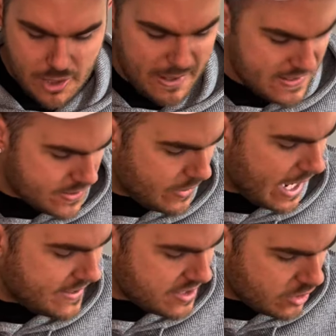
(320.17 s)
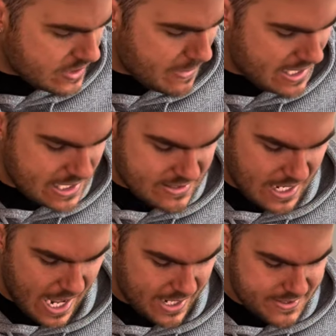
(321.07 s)
pencil case, a cosmetics
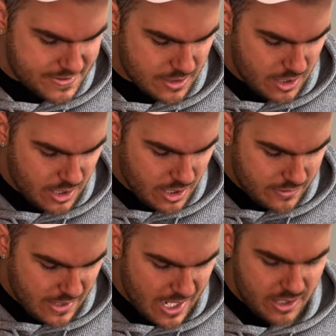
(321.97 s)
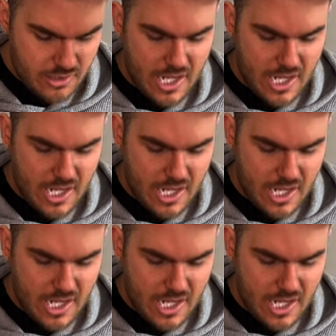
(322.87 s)
case, then